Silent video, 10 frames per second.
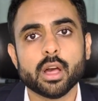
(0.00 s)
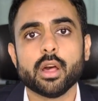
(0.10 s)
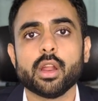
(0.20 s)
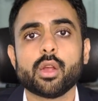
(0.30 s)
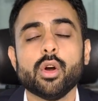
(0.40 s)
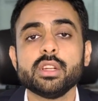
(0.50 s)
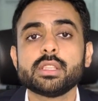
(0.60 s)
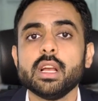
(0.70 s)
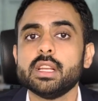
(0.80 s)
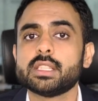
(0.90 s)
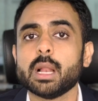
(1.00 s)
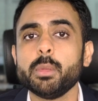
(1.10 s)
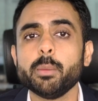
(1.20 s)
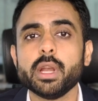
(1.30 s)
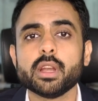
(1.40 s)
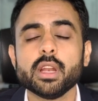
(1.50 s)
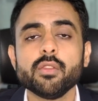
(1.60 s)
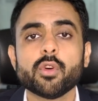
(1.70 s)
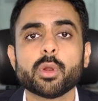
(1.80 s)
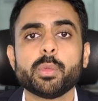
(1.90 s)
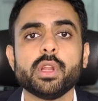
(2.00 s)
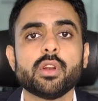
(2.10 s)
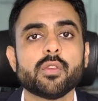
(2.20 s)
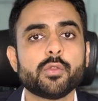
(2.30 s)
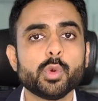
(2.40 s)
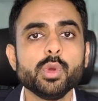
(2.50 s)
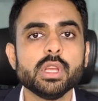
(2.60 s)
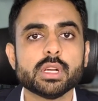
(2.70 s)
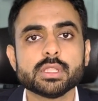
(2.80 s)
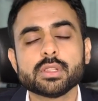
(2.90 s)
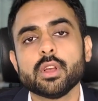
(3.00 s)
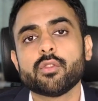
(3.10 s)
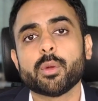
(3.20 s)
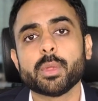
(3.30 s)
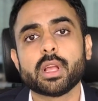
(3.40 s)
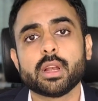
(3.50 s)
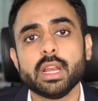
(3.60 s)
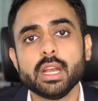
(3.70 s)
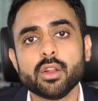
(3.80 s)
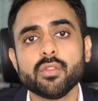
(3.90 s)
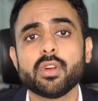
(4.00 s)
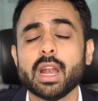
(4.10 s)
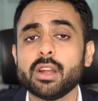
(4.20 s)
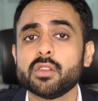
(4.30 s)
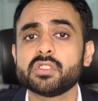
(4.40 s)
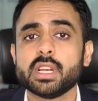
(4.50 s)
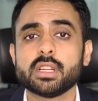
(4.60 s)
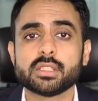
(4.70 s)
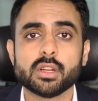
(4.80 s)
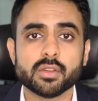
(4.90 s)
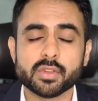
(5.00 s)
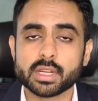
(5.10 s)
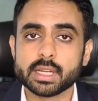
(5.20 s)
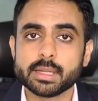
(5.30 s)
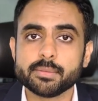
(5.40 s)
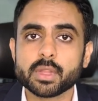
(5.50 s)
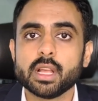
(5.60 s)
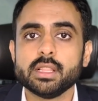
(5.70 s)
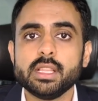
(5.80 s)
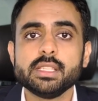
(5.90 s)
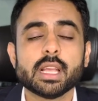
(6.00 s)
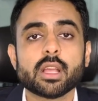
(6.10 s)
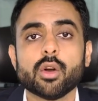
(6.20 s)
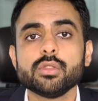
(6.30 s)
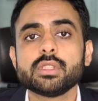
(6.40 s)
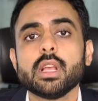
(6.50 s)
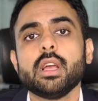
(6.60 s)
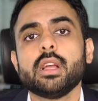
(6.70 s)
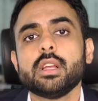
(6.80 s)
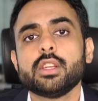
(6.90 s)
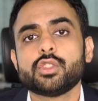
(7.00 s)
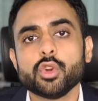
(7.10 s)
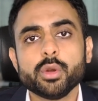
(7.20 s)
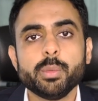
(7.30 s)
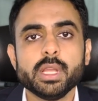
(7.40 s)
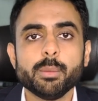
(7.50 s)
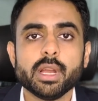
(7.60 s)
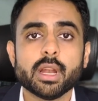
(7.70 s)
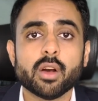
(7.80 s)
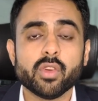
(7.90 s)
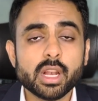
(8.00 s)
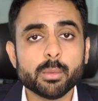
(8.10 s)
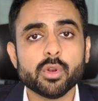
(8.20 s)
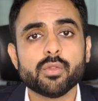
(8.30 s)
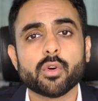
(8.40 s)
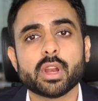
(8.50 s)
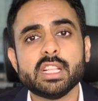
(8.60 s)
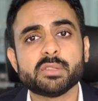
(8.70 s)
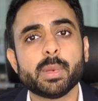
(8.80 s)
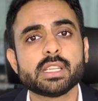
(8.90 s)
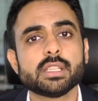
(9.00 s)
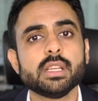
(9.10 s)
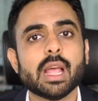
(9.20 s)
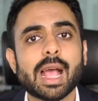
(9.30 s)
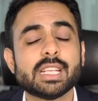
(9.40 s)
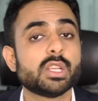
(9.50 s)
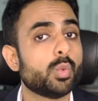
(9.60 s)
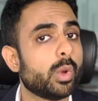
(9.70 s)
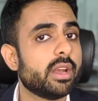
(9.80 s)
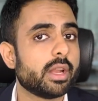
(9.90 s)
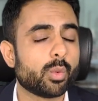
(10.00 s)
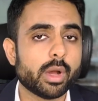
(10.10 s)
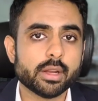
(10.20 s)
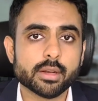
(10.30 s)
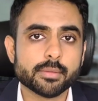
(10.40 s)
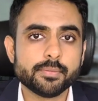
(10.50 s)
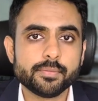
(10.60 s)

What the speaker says: Records shall be maintained for a period of 2 years from the date of grant of status certificate. These accounts should be made available for inspection as and when required.